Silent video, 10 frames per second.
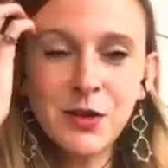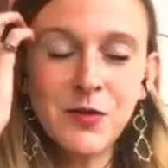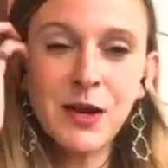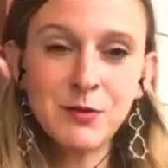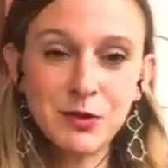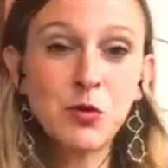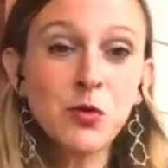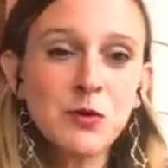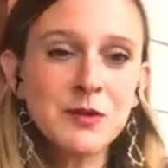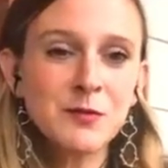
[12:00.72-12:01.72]
that I was
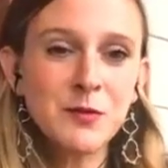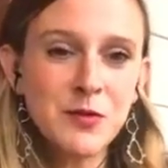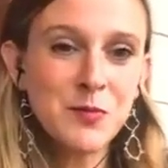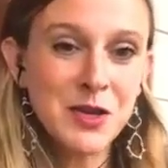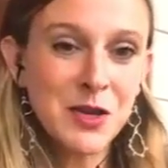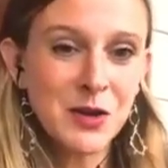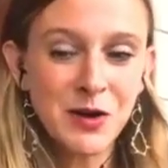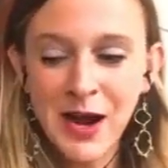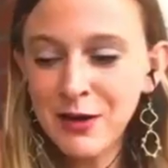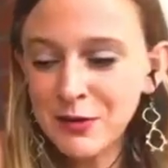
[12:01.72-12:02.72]
cool with you being in
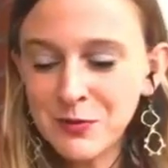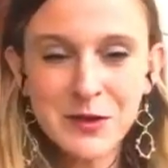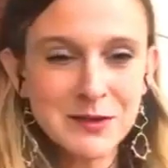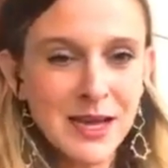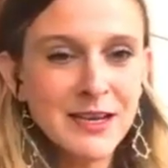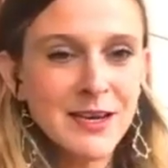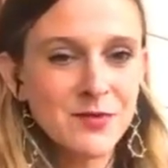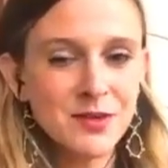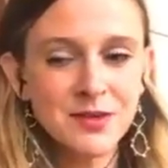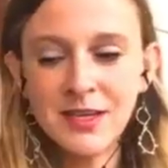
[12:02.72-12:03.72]
our house, whereas I
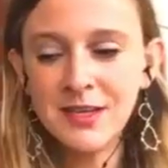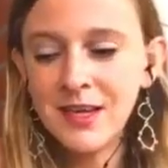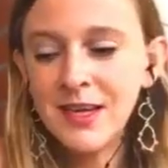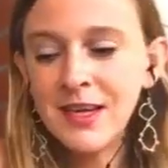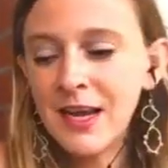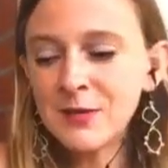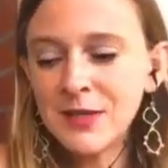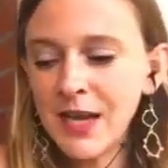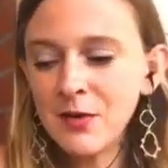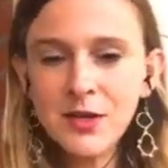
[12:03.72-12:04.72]
was
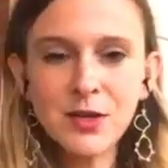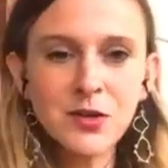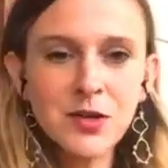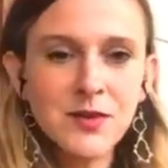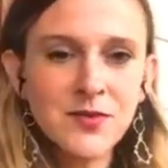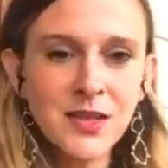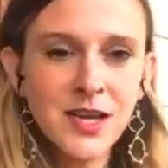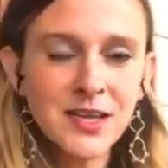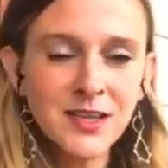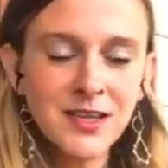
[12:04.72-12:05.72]
like, I don't get a cookie for
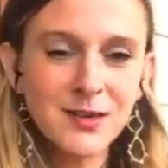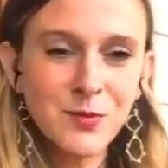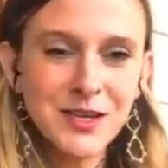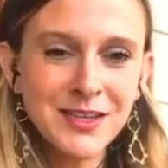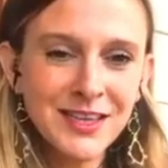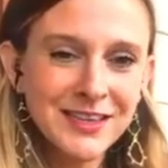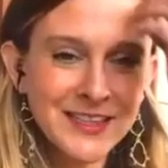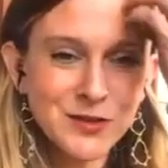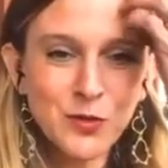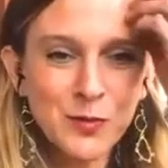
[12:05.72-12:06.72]
that. Like
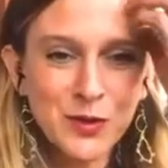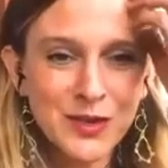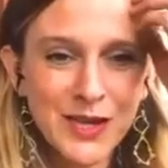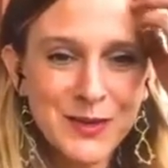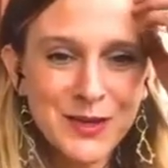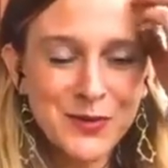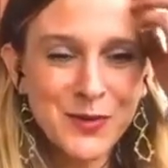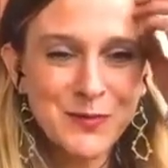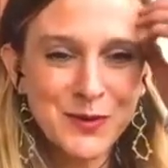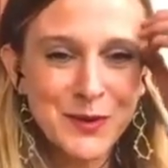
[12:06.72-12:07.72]
that's normal. I'm being
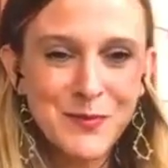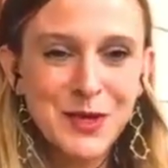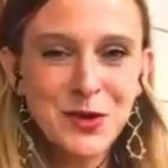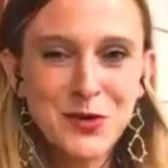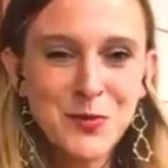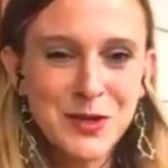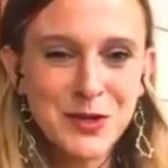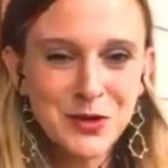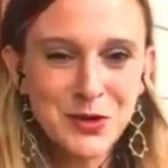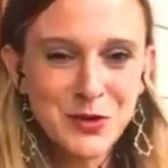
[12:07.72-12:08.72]
normal. I'm being a human.
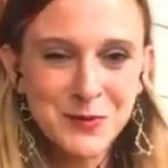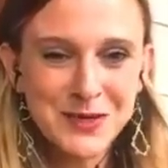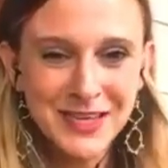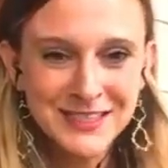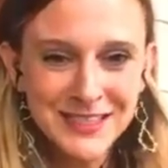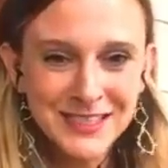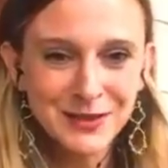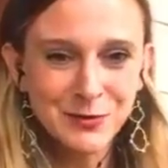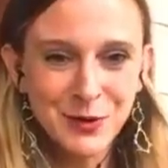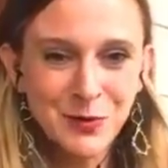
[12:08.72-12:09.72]
You're a human. That's it.
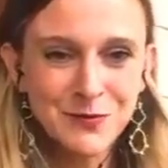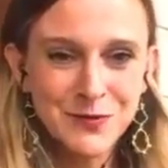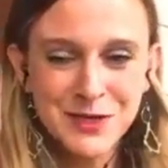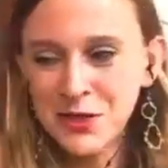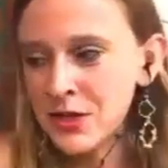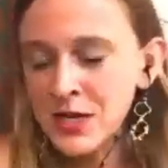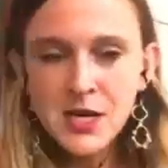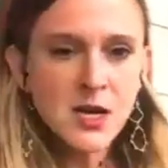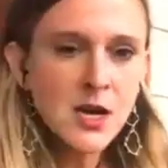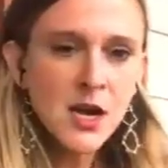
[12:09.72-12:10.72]
What do you want for dinner?
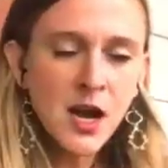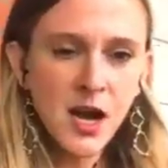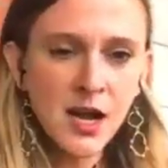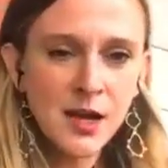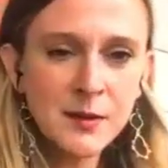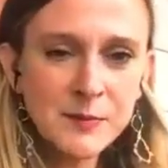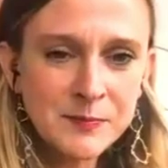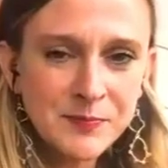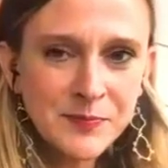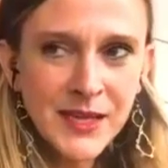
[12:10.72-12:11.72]

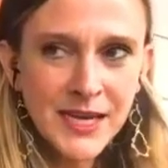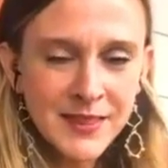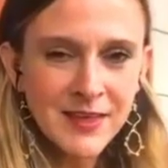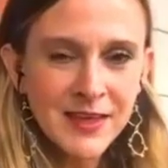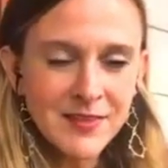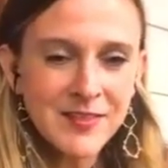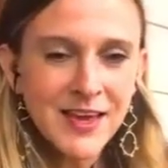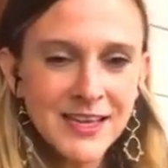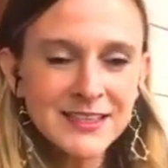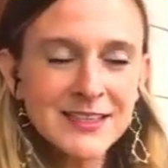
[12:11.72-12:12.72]
And I think that